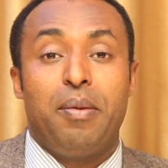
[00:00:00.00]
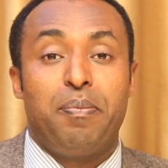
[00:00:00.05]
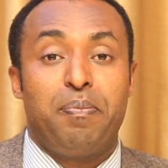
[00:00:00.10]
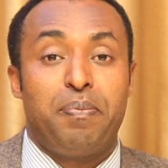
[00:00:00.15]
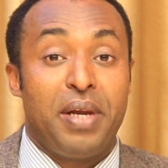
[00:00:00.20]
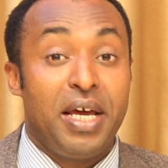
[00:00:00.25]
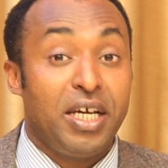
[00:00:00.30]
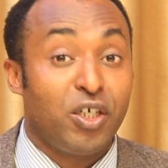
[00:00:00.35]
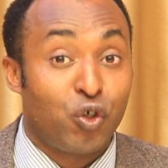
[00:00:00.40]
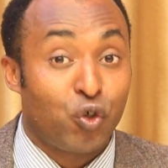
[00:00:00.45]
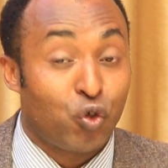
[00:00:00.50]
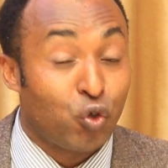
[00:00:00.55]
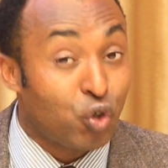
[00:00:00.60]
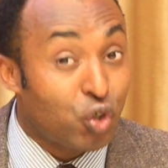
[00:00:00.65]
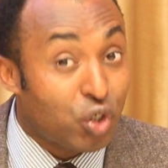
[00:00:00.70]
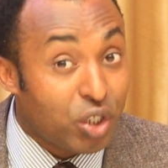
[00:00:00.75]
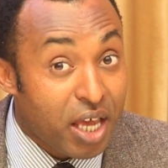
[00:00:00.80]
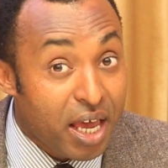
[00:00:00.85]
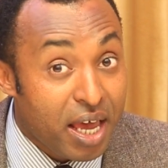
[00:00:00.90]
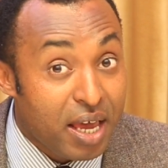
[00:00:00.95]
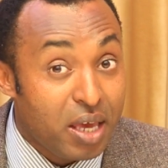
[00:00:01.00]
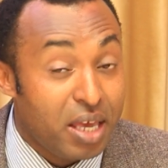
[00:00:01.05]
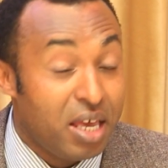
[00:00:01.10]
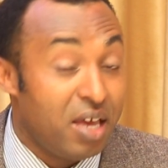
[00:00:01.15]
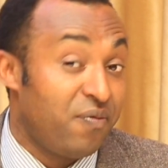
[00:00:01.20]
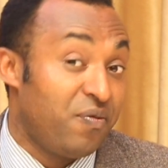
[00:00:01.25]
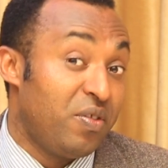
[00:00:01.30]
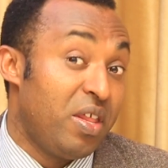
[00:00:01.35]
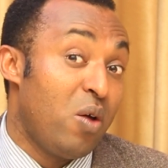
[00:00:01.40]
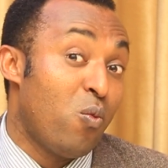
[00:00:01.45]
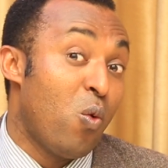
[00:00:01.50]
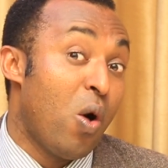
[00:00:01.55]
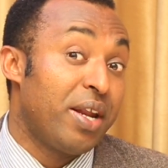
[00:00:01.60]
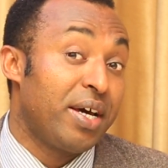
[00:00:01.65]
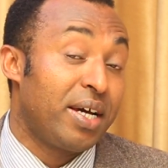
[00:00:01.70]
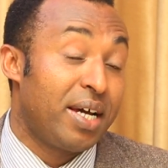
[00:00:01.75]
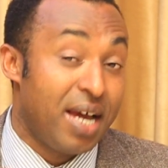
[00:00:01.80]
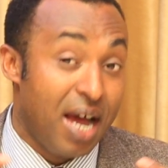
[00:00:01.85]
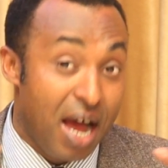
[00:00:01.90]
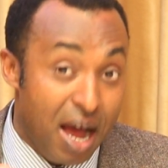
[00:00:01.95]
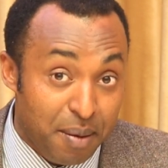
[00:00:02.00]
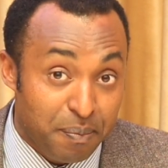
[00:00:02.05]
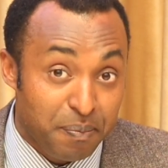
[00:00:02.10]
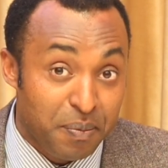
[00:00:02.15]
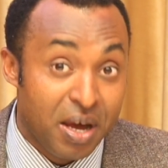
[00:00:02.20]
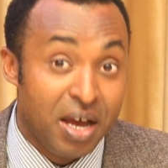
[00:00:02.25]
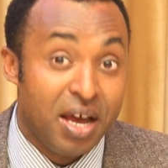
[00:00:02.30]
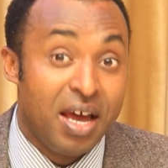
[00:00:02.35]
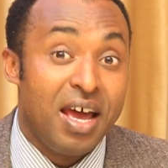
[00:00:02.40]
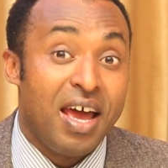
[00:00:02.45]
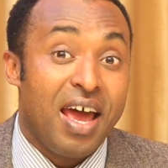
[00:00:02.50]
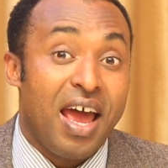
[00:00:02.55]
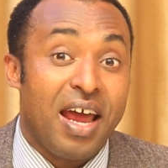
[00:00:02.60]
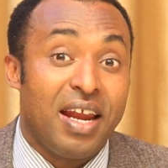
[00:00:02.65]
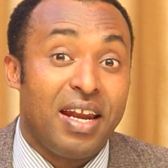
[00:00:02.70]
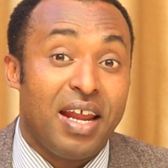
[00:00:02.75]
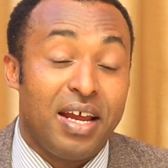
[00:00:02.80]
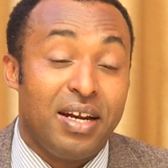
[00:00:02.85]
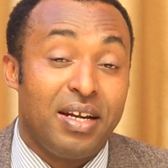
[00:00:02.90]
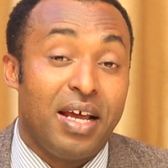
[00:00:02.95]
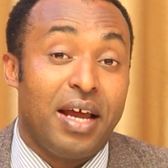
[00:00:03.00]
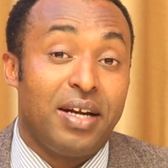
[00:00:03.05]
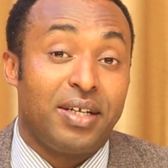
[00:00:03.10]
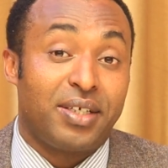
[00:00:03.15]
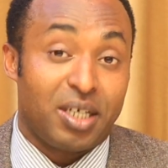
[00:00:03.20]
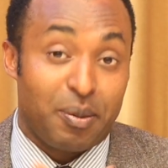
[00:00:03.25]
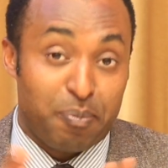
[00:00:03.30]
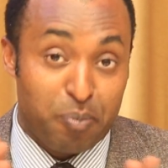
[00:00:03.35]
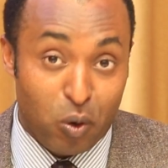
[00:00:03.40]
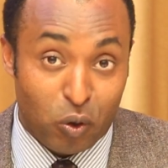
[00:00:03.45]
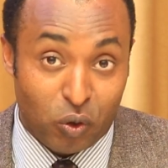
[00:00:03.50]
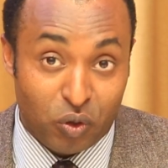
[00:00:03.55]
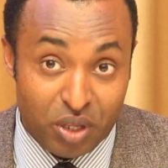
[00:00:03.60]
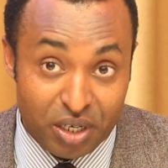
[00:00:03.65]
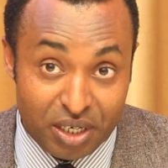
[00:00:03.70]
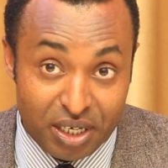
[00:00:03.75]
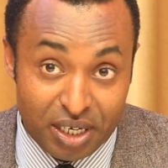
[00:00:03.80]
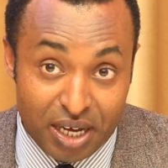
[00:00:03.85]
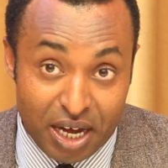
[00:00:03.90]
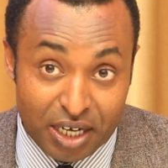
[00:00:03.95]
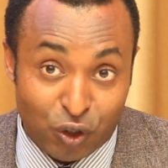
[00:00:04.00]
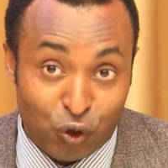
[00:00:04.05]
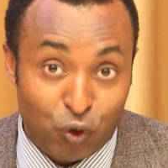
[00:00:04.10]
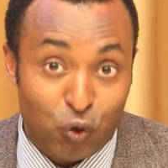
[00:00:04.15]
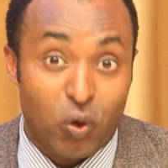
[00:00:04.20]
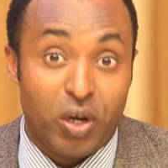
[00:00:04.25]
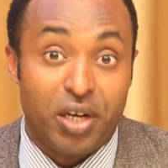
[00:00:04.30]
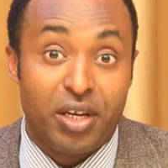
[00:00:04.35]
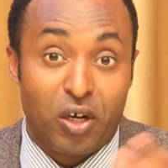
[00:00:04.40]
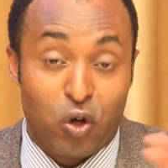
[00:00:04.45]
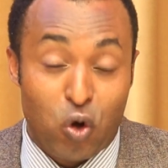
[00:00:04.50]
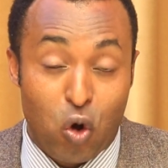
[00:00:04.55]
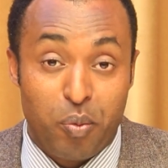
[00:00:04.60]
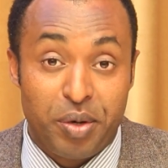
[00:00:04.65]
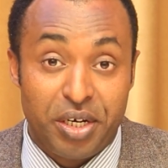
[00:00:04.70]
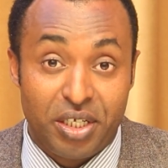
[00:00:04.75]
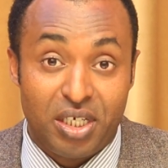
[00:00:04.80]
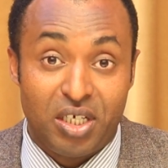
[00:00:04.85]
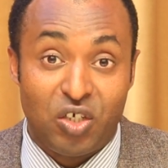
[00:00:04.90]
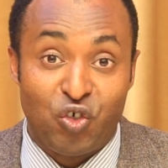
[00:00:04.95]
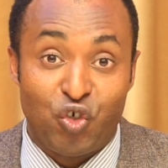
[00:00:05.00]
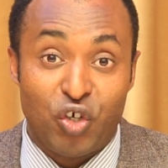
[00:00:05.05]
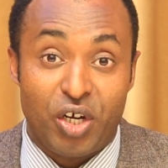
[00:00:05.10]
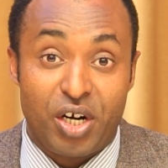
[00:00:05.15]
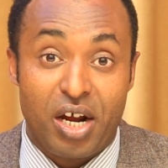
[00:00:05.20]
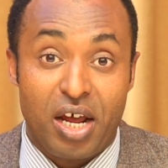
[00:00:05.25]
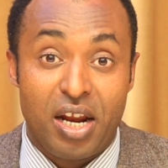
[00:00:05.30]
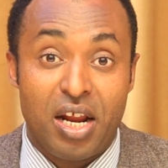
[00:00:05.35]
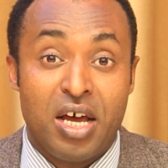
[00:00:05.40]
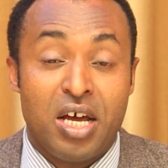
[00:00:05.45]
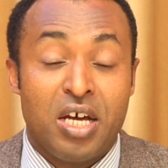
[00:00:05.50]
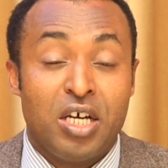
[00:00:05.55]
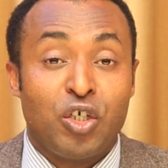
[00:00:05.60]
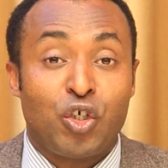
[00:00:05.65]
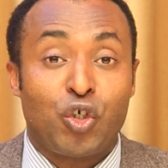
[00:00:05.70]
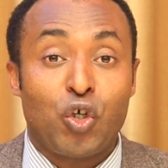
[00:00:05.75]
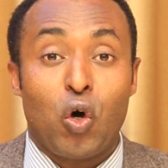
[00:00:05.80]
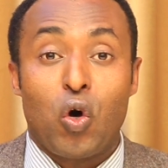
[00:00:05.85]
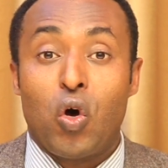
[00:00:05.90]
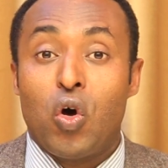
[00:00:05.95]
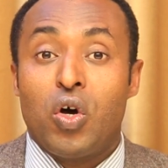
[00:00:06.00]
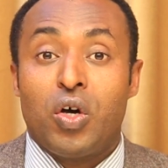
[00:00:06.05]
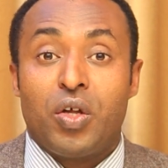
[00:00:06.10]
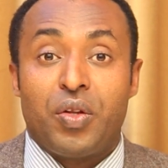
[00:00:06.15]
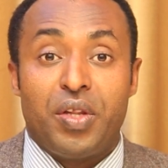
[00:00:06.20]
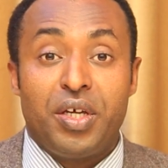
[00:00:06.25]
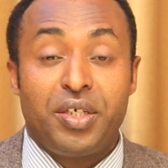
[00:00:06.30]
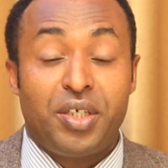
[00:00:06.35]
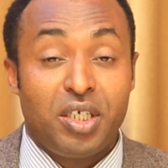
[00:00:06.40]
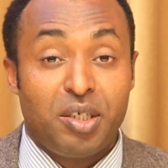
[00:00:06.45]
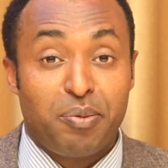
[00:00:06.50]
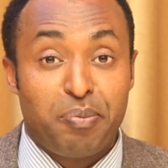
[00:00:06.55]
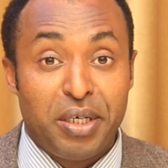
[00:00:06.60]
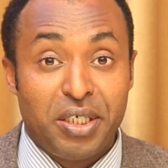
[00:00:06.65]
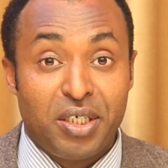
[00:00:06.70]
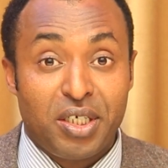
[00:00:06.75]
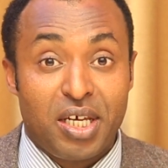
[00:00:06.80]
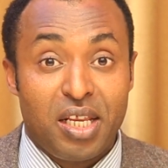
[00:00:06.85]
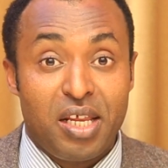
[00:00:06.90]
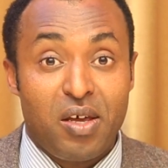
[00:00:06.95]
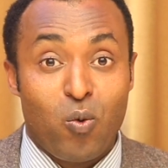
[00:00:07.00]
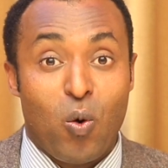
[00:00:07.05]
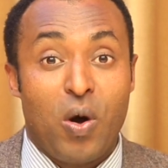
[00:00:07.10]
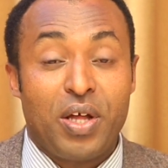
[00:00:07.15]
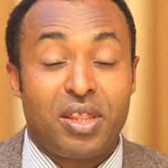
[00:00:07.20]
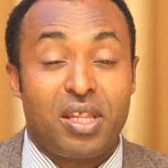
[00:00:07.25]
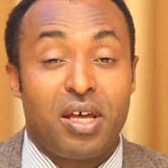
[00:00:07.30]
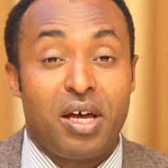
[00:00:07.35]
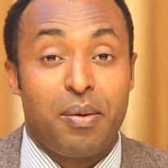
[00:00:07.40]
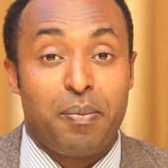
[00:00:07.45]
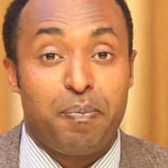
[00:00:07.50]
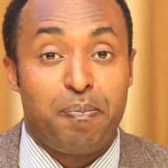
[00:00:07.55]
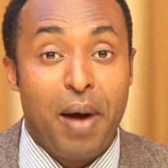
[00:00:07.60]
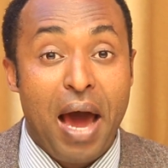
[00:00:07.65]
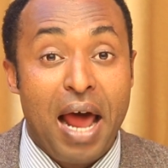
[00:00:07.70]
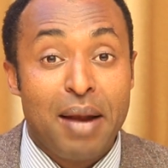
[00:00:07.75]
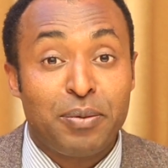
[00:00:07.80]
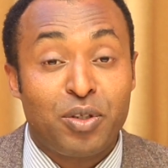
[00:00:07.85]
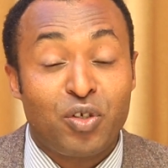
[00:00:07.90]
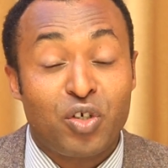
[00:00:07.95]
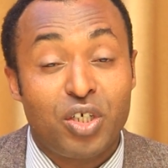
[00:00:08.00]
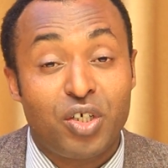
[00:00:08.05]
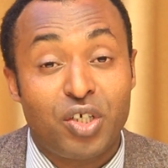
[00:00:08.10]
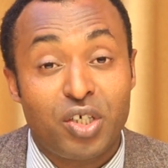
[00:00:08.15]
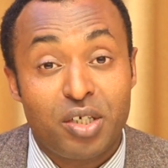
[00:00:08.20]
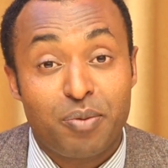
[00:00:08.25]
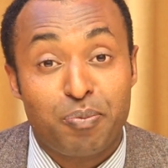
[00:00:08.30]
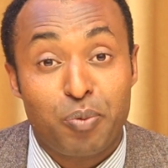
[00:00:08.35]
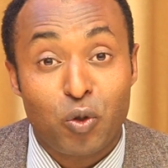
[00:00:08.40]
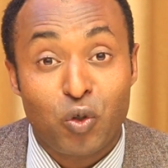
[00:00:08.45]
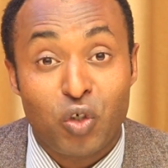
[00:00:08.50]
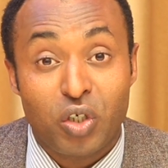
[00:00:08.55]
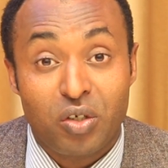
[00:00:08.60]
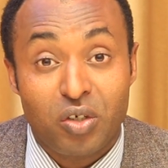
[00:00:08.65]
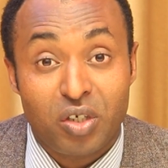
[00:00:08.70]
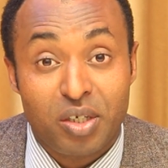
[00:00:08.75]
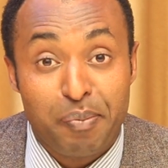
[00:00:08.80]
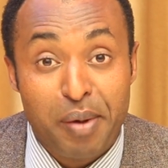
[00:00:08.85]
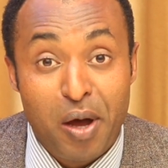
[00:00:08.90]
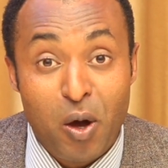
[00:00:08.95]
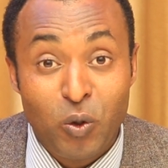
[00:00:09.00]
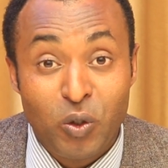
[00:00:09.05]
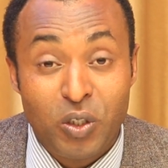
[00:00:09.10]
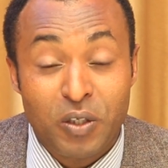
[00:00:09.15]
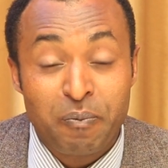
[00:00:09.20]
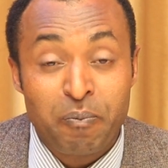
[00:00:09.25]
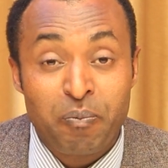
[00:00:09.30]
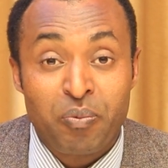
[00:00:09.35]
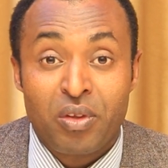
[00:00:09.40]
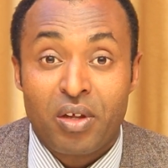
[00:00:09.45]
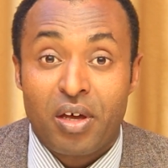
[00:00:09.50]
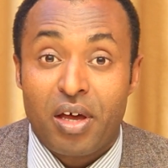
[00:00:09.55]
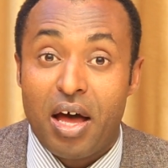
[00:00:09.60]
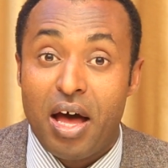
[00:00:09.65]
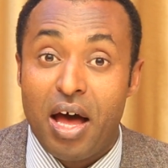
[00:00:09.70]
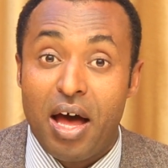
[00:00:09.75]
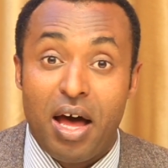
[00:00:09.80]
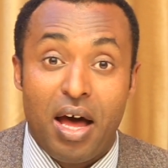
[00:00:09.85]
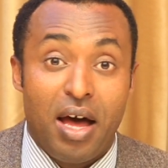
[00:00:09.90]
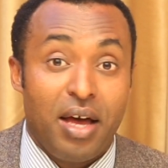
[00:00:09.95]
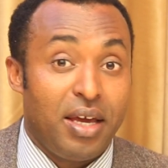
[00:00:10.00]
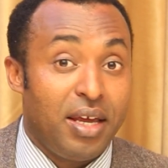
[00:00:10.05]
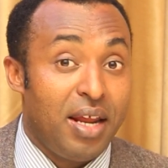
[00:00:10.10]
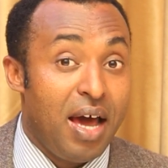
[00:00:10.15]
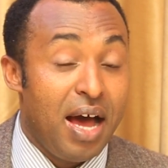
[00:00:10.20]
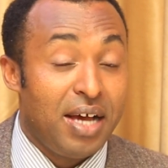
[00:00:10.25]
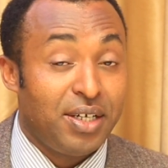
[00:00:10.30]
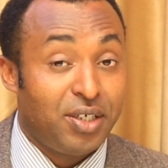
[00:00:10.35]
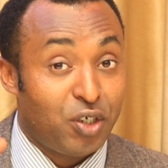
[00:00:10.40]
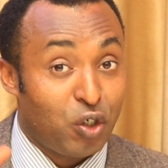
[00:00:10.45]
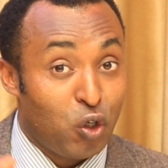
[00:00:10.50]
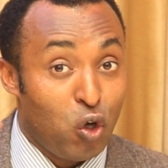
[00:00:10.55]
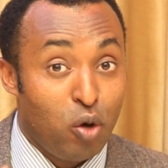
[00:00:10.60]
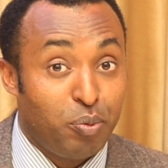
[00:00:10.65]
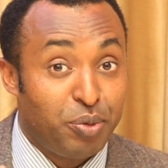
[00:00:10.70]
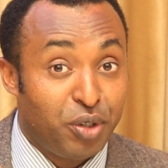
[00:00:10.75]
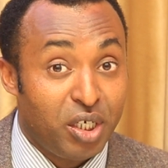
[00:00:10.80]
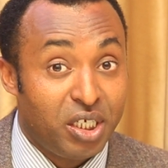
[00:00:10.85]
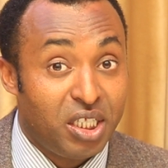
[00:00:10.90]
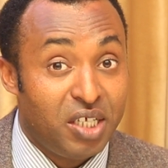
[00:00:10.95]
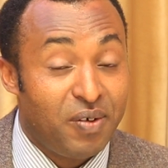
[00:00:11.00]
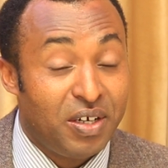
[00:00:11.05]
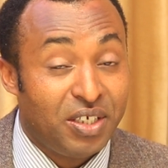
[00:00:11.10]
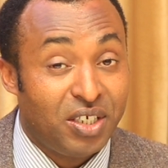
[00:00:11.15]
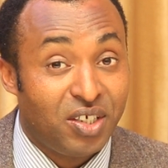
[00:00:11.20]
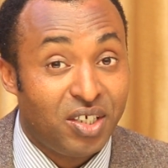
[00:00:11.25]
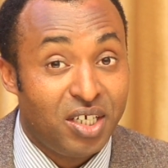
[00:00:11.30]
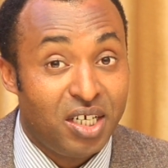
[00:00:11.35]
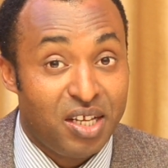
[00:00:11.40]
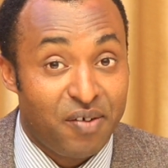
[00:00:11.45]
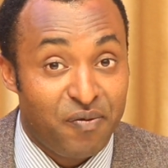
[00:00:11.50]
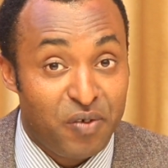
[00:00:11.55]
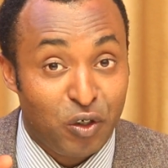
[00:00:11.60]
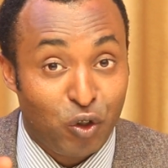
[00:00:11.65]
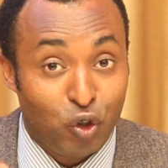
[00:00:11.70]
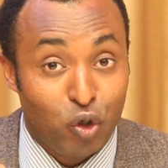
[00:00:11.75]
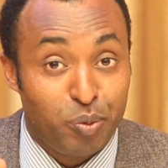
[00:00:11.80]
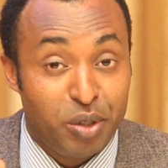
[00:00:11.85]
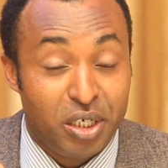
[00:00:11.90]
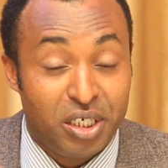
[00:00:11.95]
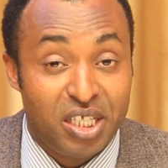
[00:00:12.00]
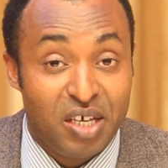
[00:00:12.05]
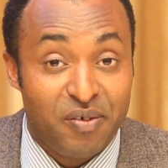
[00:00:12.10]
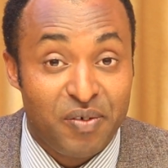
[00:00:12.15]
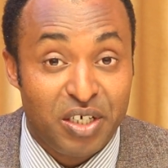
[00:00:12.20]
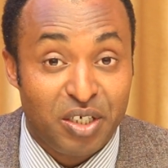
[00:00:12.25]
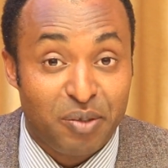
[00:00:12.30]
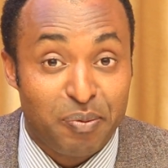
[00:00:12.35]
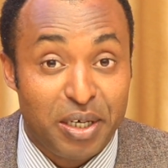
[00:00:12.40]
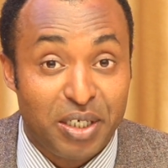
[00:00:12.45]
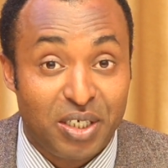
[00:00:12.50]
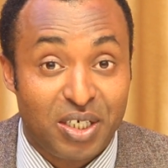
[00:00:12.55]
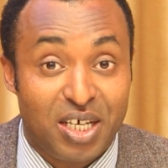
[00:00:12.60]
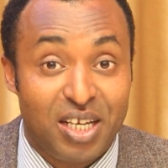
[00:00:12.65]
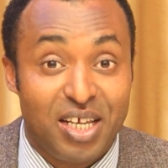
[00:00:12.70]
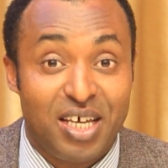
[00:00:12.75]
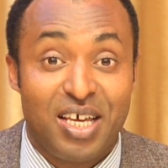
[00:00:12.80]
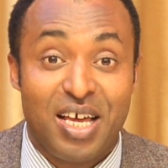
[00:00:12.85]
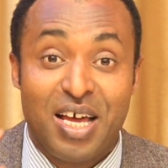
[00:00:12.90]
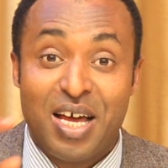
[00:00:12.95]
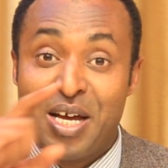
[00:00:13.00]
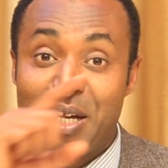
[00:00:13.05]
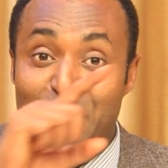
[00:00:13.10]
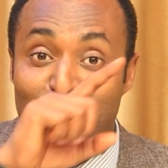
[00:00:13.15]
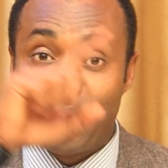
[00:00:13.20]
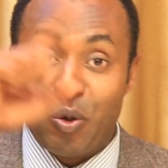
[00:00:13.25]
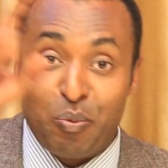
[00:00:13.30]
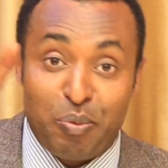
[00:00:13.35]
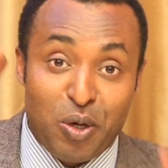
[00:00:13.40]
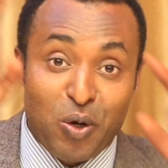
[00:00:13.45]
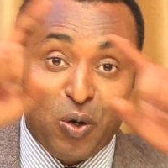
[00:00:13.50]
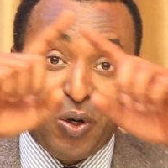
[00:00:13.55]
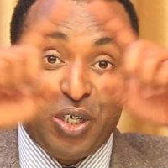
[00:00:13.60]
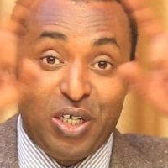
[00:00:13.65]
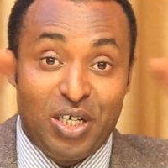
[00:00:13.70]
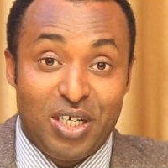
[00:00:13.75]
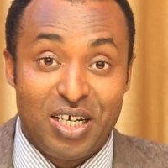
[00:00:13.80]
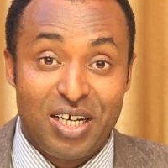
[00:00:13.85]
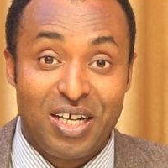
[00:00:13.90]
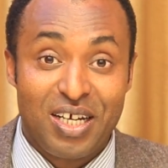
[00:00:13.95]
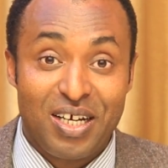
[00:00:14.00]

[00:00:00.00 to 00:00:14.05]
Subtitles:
place to stay if they want to come and support Sedika School in the community in general. So this is basically what the Palm Tree Seed project is about. It has three objectives, as I said. The first objective is basically to build